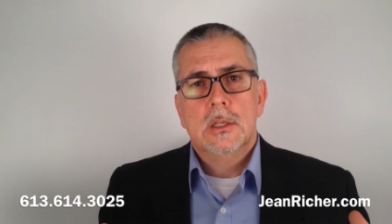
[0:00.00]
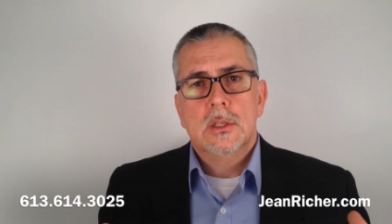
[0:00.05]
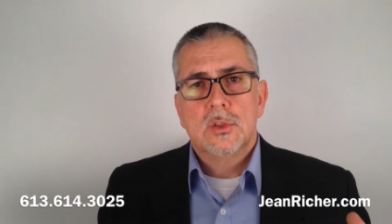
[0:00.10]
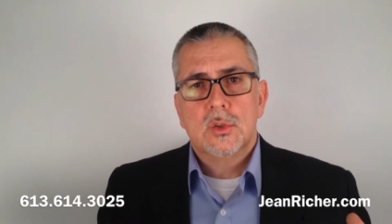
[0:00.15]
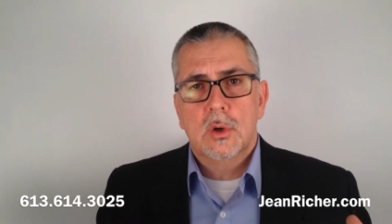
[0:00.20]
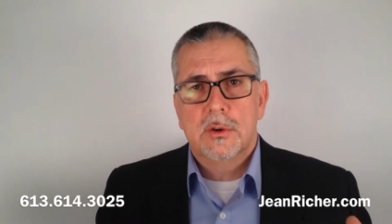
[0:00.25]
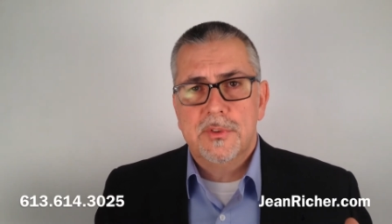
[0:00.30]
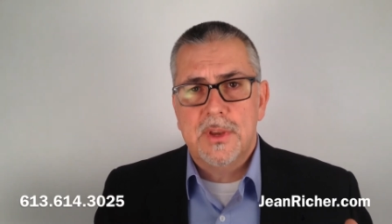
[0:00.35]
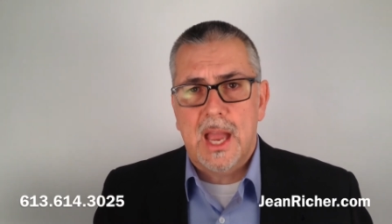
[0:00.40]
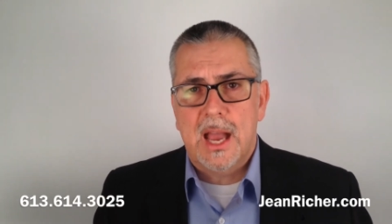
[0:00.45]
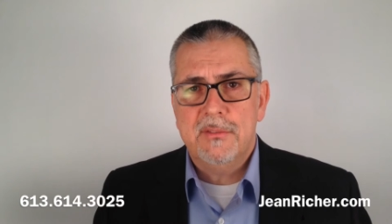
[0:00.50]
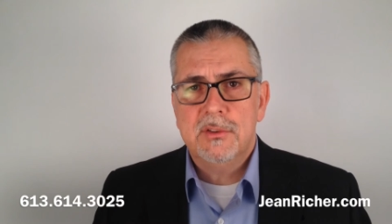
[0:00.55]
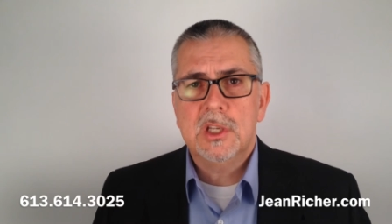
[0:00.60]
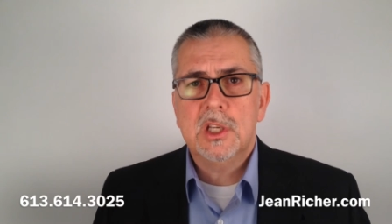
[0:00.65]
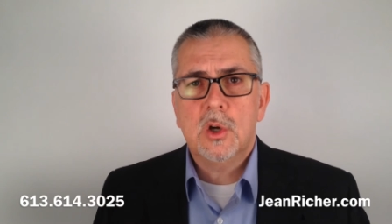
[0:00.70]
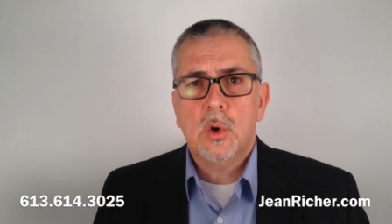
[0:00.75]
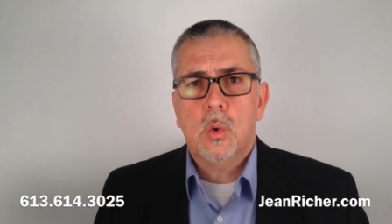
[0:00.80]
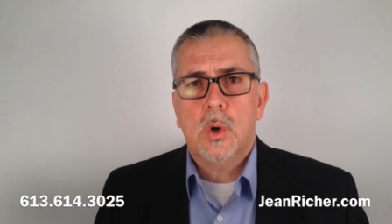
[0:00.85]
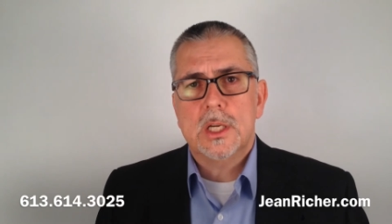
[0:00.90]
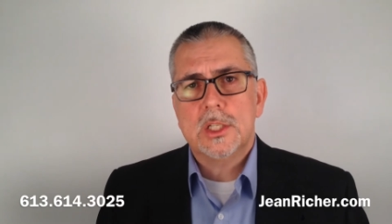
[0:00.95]
So if you have
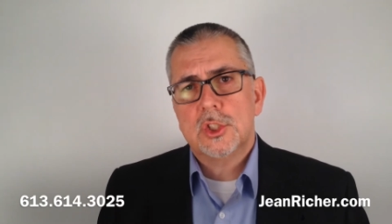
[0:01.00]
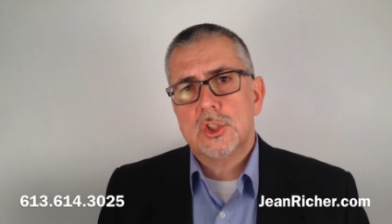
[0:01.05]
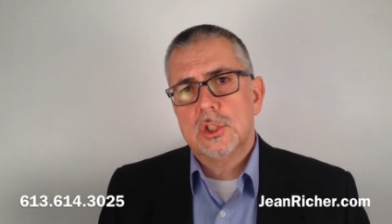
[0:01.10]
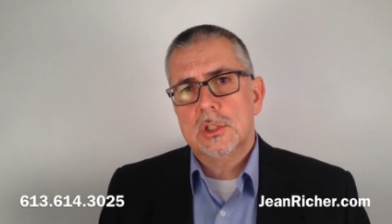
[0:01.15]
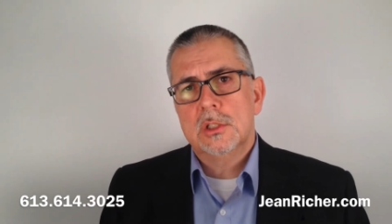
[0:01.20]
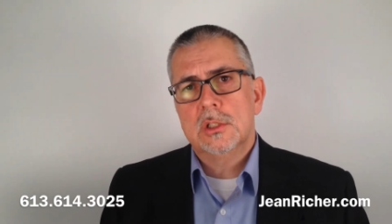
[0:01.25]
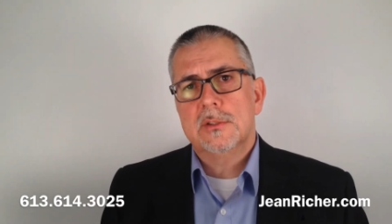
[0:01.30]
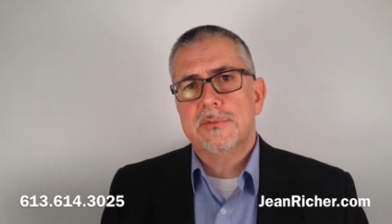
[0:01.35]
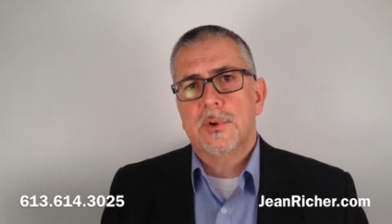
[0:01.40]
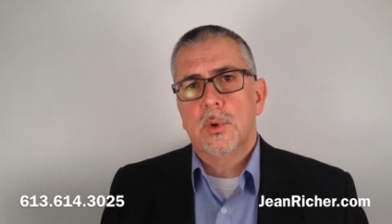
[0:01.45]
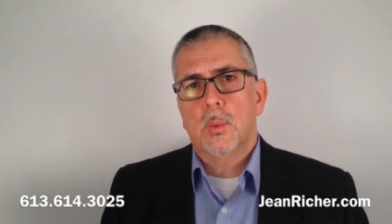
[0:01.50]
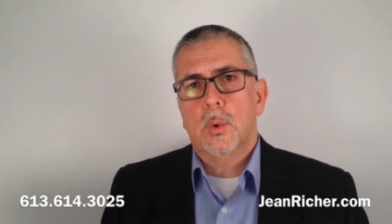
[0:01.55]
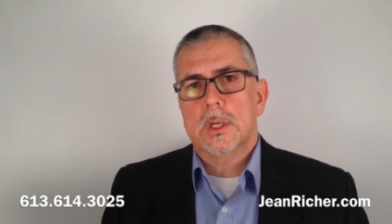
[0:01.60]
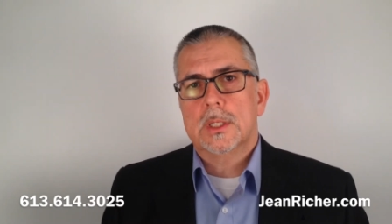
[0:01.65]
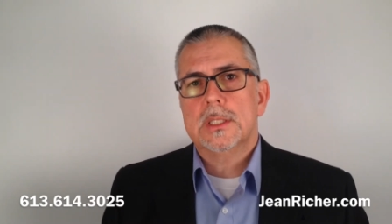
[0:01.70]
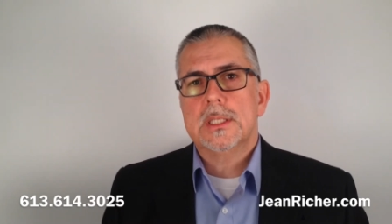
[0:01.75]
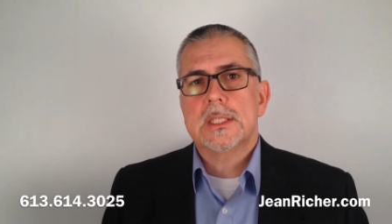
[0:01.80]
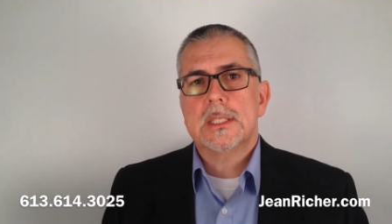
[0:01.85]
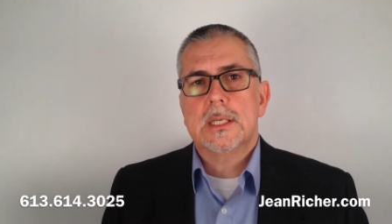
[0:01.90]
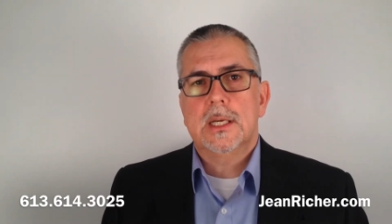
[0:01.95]
any questions, if you want
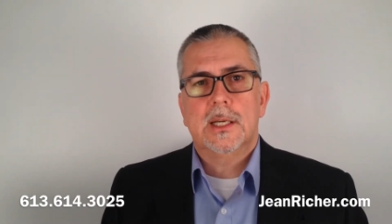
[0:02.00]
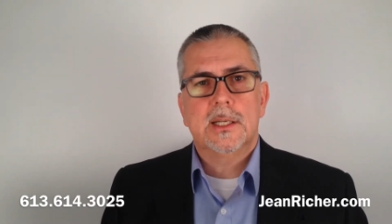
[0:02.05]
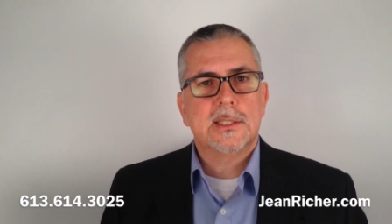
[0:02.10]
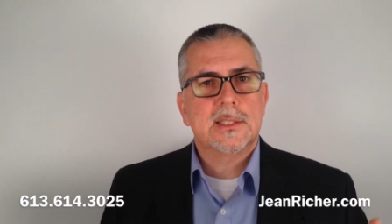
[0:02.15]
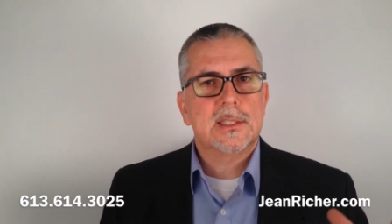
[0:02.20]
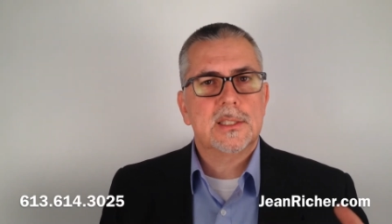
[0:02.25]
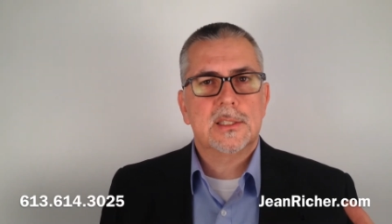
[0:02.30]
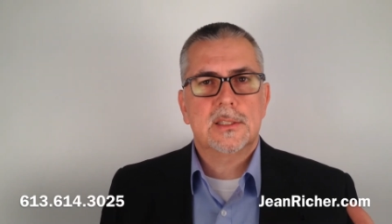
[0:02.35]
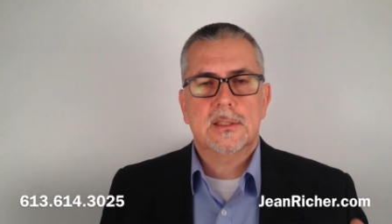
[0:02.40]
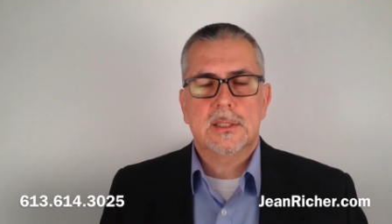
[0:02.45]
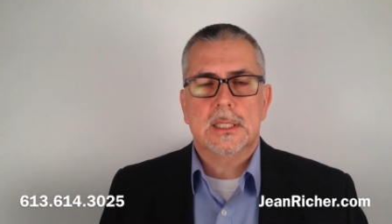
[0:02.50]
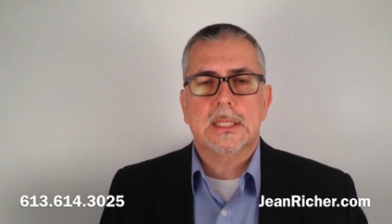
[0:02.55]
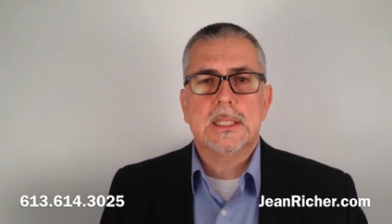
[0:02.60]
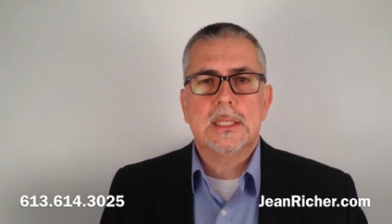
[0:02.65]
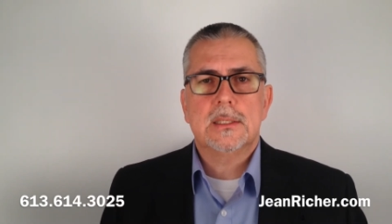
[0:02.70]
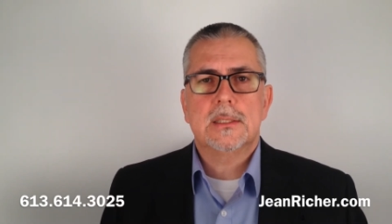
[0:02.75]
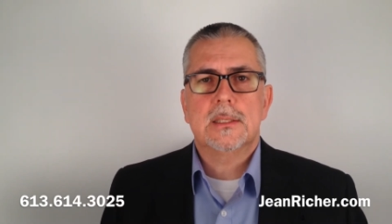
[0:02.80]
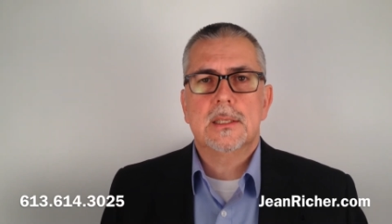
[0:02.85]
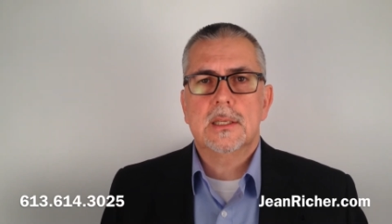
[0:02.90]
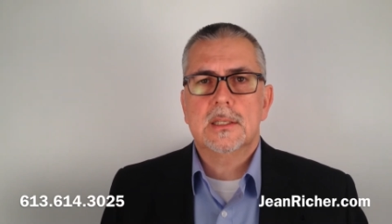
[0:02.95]
to discuss
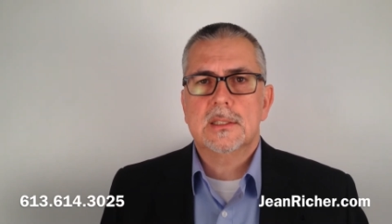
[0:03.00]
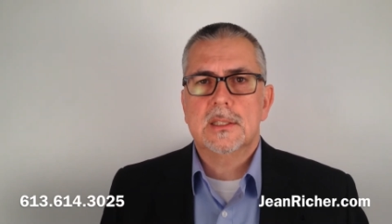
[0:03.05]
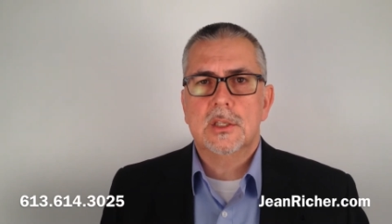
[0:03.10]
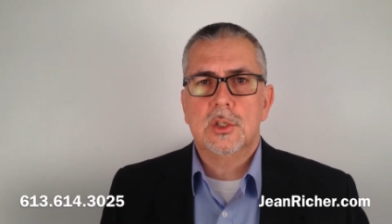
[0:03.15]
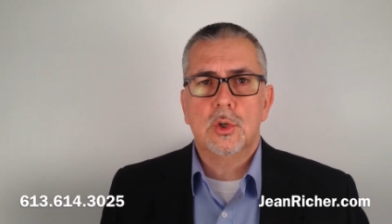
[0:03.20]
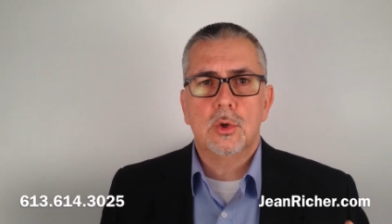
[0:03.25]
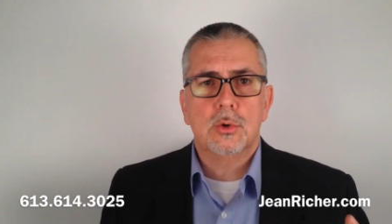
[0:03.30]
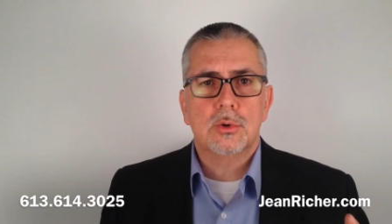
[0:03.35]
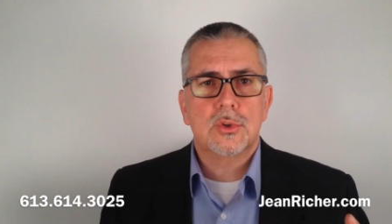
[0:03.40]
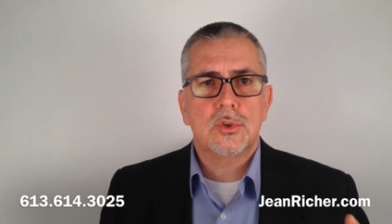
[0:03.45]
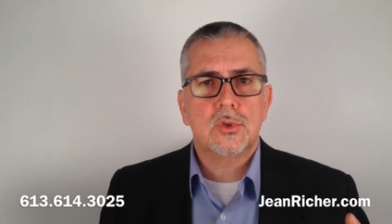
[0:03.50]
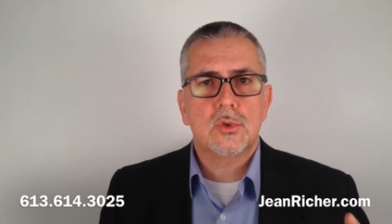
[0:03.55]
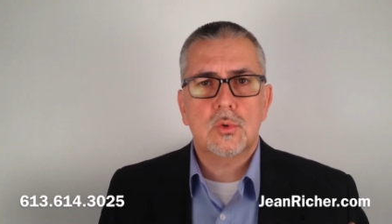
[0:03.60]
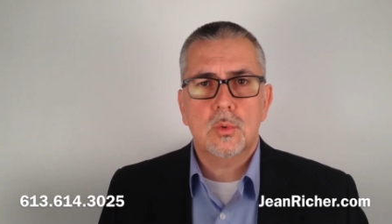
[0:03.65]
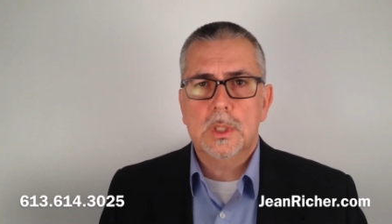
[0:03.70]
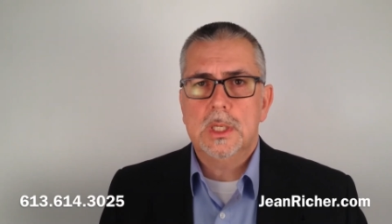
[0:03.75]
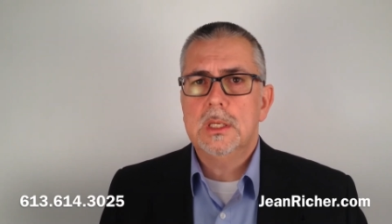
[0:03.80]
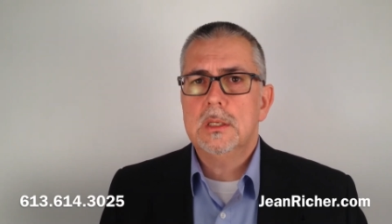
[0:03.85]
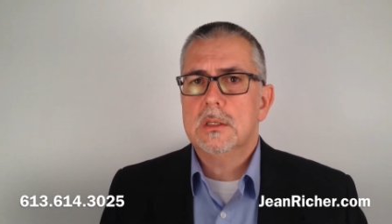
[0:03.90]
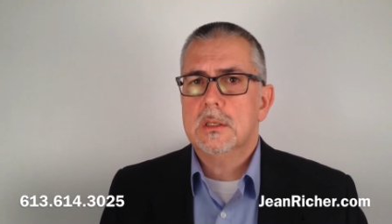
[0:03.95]
statistics in your
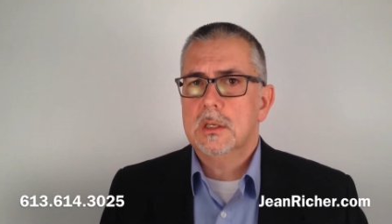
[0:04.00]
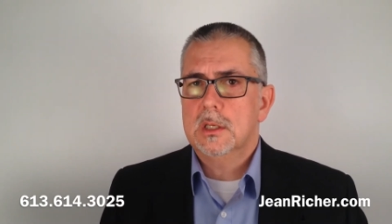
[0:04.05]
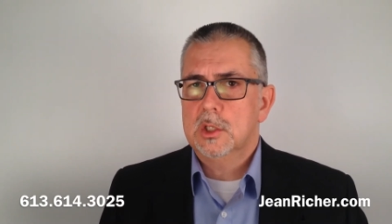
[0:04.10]
street,